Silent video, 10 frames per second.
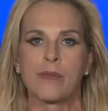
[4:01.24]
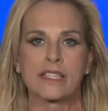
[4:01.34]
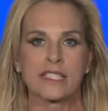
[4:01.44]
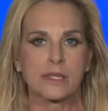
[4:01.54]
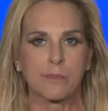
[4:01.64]

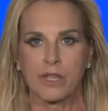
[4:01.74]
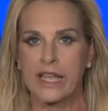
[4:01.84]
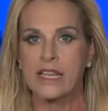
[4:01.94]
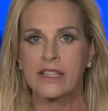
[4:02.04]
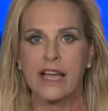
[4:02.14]

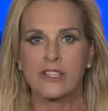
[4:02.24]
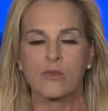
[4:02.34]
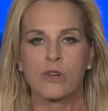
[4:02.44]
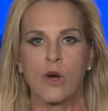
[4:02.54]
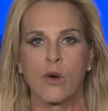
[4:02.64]
explaining that
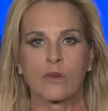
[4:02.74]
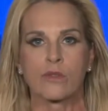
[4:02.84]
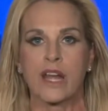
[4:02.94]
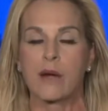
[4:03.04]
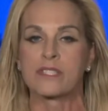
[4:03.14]
to an owner
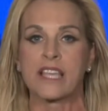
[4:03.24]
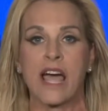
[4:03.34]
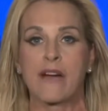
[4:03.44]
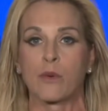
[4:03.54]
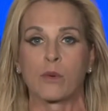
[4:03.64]
that I was going
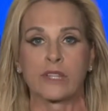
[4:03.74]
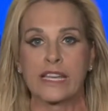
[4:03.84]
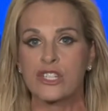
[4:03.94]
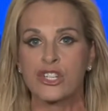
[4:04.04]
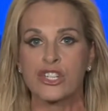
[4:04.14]
to have a
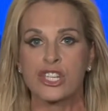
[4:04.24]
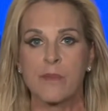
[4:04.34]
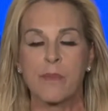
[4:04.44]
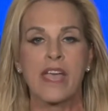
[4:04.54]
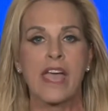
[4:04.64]
relationship
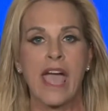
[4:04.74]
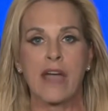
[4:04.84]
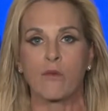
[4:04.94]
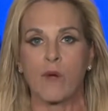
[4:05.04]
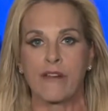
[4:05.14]
relationship
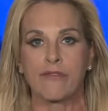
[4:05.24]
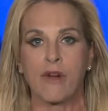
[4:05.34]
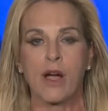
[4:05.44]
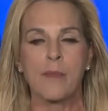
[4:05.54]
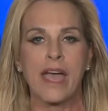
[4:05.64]
and rent
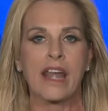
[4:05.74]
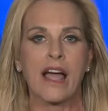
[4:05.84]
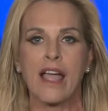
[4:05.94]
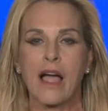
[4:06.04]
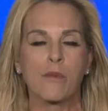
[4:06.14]
from. And
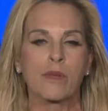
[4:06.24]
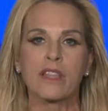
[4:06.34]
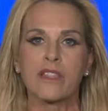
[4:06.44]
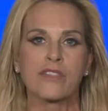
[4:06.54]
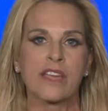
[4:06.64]
I, I
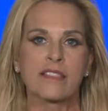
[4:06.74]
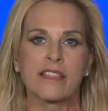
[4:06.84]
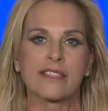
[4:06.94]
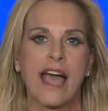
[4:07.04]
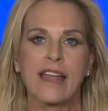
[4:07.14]
really think
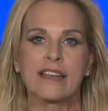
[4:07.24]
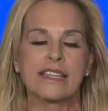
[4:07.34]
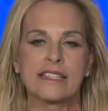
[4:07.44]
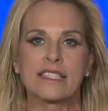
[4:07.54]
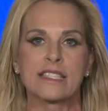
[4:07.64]
that that
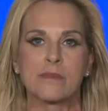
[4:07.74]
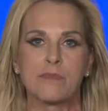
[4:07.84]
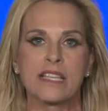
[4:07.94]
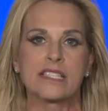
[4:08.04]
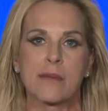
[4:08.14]
needs to
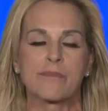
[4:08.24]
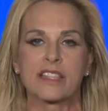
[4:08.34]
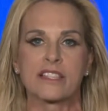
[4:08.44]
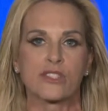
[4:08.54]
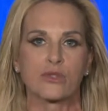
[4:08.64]
be
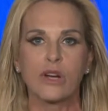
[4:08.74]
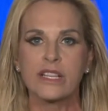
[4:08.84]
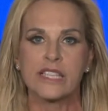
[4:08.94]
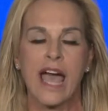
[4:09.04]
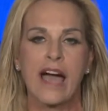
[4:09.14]
something that's
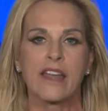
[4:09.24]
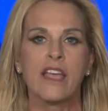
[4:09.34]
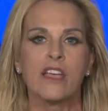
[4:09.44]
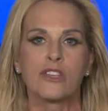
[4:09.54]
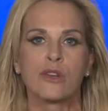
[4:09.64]
looked at.
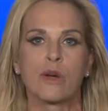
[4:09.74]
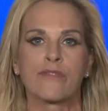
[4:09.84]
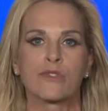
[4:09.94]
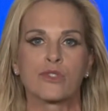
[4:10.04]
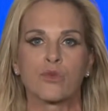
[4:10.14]
You know,
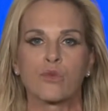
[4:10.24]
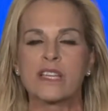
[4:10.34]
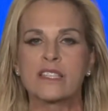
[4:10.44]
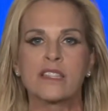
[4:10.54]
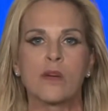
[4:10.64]
if there's a
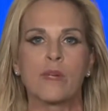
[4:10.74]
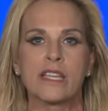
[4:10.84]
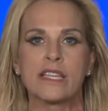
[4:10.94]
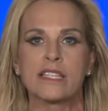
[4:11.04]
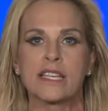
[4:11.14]
reason that we
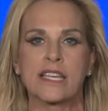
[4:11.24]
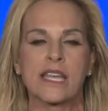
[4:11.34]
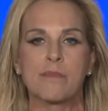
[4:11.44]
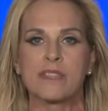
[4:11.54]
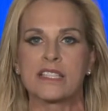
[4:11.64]
need to
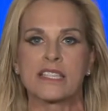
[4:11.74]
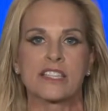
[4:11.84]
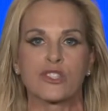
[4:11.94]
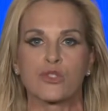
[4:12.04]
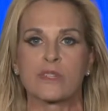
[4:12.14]
keep these
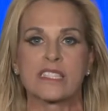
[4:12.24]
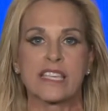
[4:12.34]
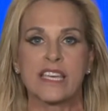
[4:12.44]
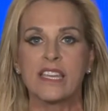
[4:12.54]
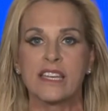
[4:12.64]
histories
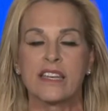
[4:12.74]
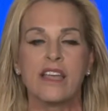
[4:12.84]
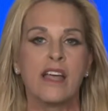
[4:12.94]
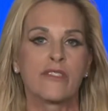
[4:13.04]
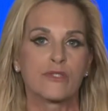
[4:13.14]
hidden,
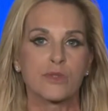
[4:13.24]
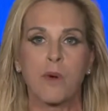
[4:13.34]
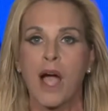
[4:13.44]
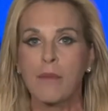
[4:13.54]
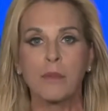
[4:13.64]
there's
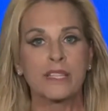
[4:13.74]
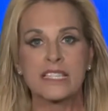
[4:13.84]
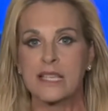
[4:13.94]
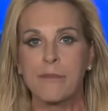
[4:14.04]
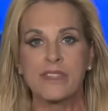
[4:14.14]
probably
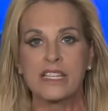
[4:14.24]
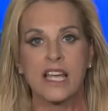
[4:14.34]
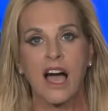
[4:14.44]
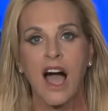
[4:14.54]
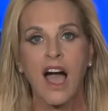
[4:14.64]
something
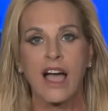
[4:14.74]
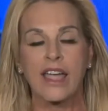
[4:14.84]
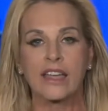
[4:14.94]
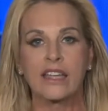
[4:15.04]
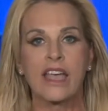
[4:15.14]
to
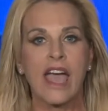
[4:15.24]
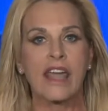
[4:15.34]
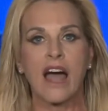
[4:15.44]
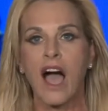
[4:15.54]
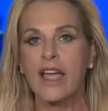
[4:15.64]
hide.
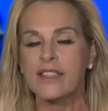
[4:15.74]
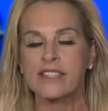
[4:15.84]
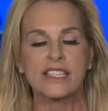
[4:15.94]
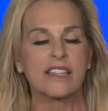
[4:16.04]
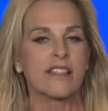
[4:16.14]
And I
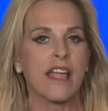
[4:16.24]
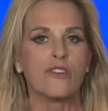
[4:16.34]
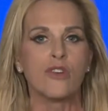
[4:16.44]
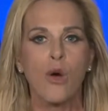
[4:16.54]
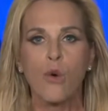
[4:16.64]
see
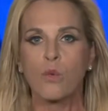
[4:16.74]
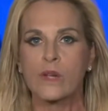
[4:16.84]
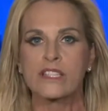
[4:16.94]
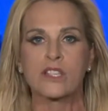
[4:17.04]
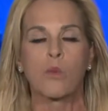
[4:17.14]
no
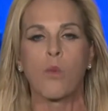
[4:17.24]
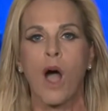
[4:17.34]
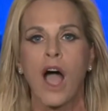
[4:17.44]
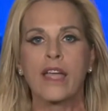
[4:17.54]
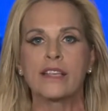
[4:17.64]
reason
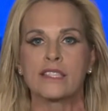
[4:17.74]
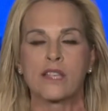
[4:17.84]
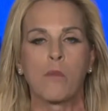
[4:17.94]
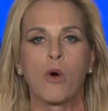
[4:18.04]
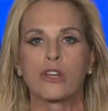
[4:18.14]
why
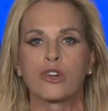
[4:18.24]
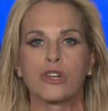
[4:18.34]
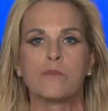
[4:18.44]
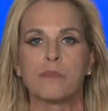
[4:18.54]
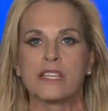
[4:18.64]
someone
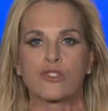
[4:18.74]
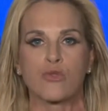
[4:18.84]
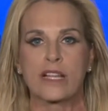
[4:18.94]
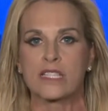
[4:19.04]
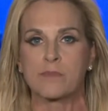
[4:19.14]
couldn't be
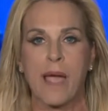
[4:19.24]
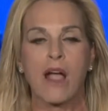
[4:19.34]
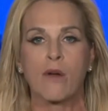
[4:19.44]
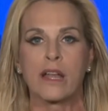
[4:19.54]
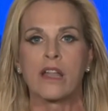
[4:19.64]

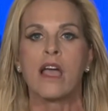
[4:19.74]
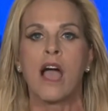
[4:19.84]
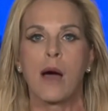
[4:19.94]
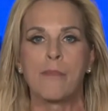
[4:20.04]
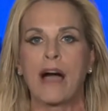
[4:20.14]
transparent
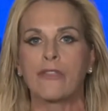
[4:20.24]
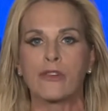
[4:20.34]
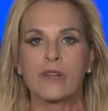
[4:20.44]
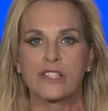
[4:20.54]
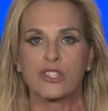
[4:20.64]
about
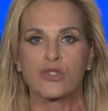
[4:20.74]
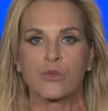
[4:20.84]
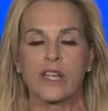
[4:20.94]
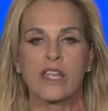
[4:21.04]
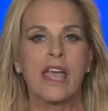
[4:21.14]
their
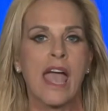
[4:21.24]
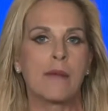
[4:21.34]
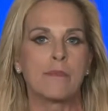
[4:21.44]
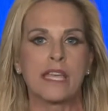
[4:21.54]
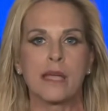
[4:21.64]
history
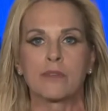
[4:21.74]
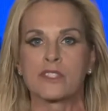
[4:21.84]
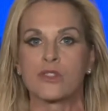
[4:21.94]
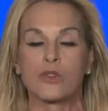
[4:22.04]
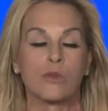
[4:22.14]
and be able
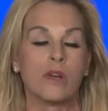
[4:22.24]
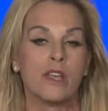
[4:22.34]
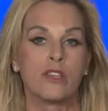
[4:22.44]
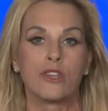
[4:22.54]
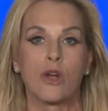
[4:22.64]
to,
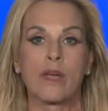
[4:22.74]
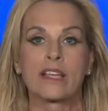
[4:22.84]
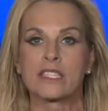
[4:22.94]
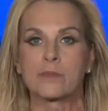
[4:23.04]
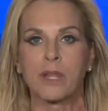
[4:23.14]
you know,
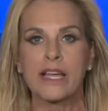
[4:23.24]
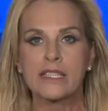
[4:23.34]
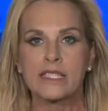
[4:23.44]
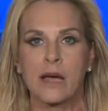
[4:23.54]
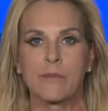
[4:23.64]

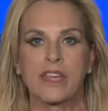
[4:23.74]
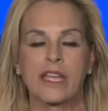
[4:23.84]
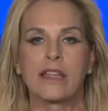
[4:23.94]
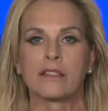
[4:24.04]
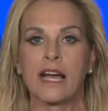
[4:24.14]
explain
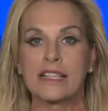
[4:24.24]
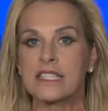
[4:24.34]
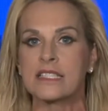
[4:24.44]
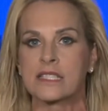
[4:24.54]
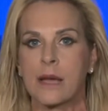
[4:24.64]
something
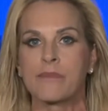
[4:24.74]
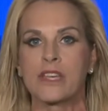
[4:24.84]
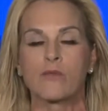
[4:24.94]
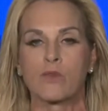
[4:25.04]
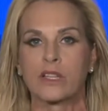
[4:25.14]
unless it's
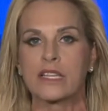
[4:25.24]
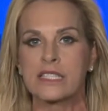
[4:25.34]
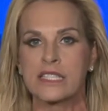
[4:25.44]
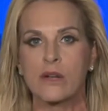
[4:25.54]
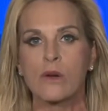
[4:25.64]
something really
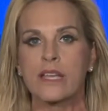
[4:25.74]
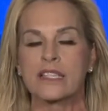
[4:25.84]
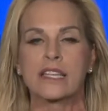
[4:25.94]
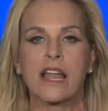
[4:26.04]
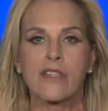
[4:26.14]

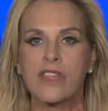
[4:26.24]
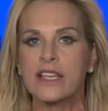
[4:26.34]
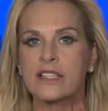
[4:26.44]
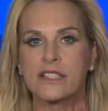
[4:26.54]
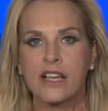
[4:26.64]
serious. And I
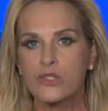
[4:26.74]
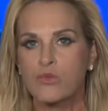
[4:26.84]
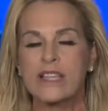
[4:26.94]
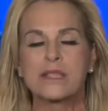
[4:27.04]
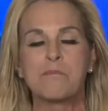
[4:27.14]
think it does
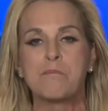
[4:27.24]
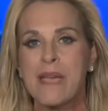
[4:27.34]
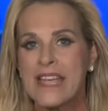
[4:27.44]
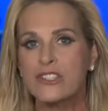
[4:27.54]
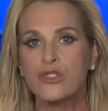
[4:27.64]
raise
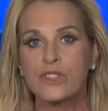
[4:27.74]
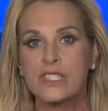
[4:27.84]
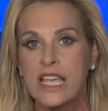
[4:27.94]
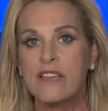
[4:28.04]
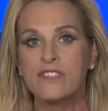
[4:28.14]
major
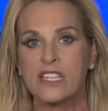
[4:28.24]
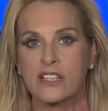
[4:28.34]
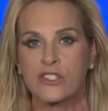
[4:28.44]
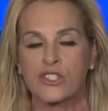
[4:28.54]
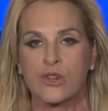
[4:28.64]
safety
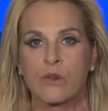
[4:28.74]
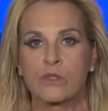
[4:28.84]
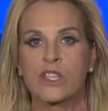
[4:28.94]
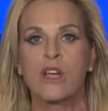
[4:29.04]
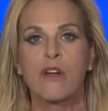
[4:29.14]

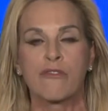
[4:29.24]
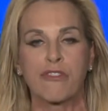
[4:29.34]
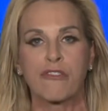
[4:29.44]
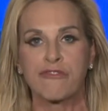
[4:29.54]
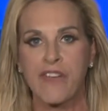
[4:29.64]
concerns
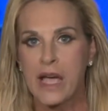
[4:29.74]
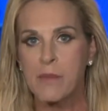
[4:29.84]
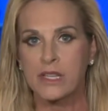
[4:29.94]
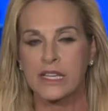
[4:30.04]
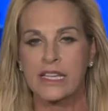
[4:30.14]
for
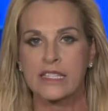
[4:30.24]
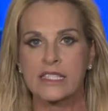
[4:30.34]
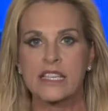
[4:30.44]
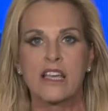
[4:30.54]
families.